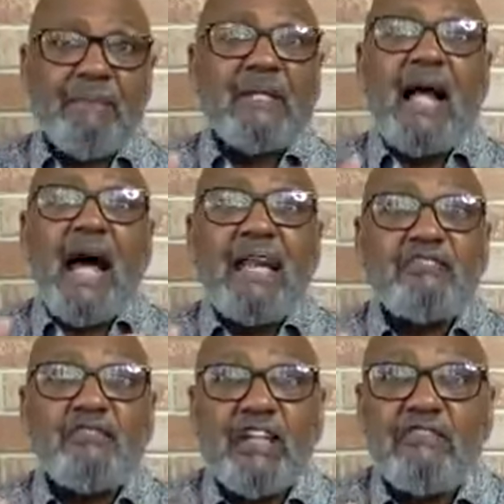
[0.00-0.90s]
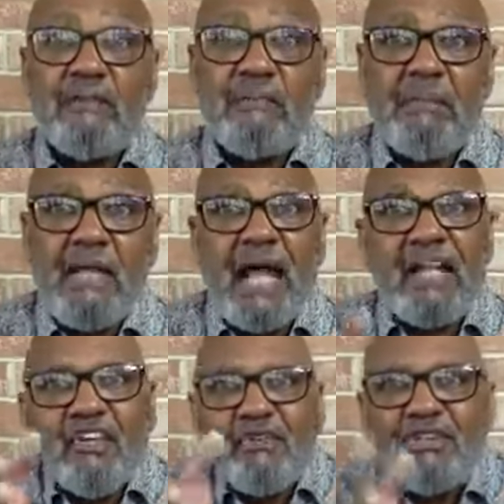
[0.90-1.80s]
but God has forgiven me.
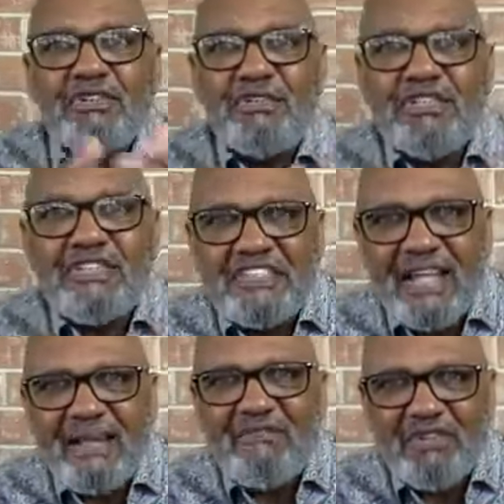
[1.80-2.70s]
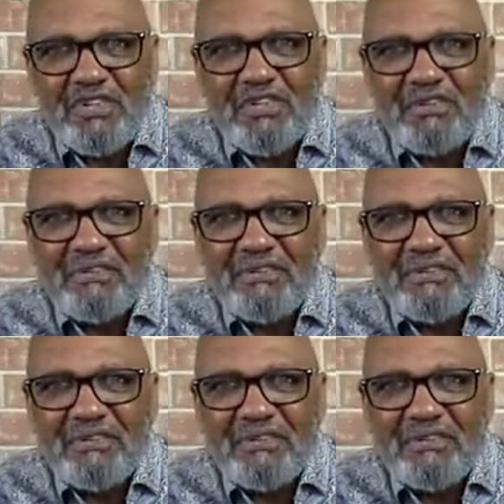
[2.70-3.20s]
I know He'll do the same for you.